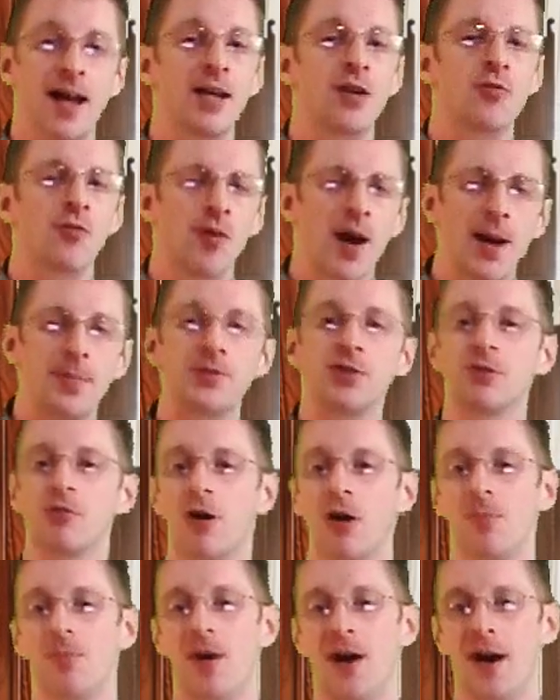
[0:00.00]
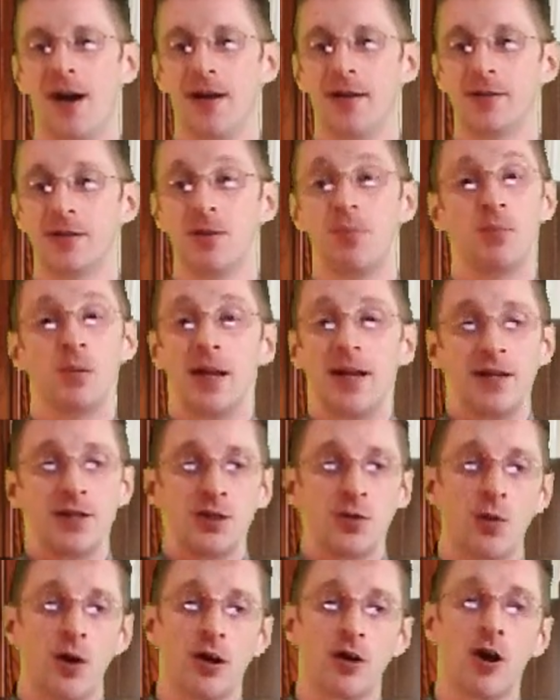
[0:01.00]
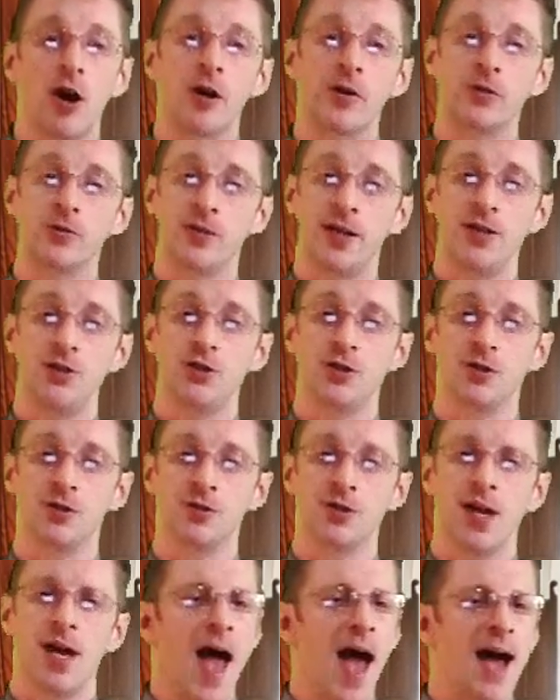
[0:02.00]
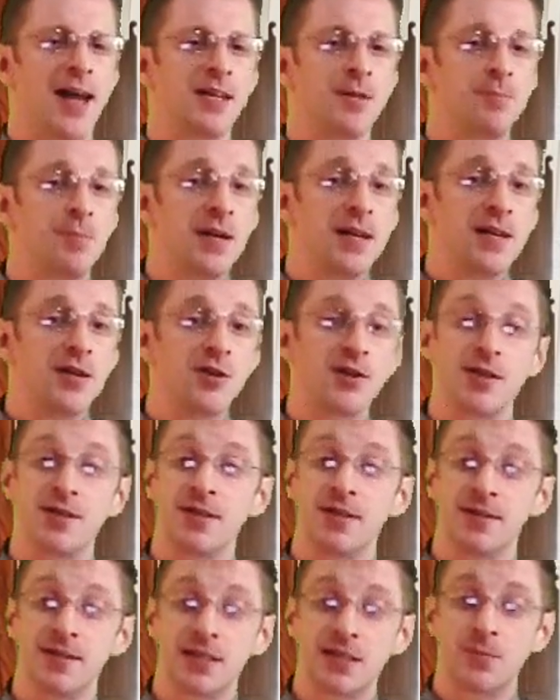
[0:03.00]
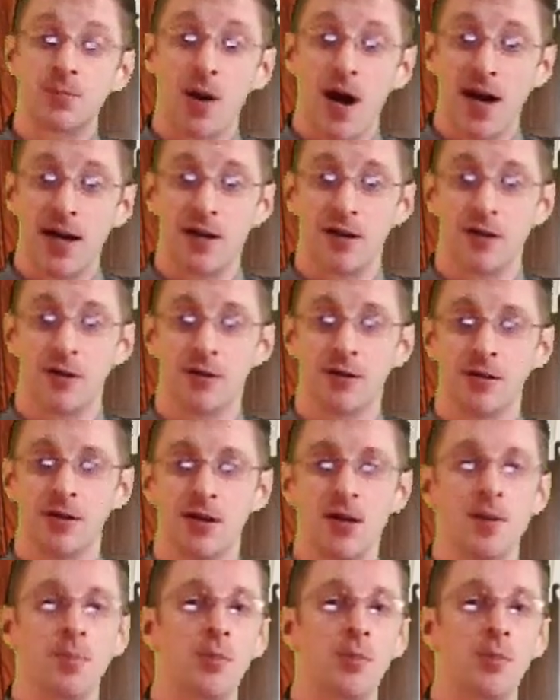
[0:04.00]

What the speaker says: and enrapture our minds, playing to our carnal natures, and appear as inspired,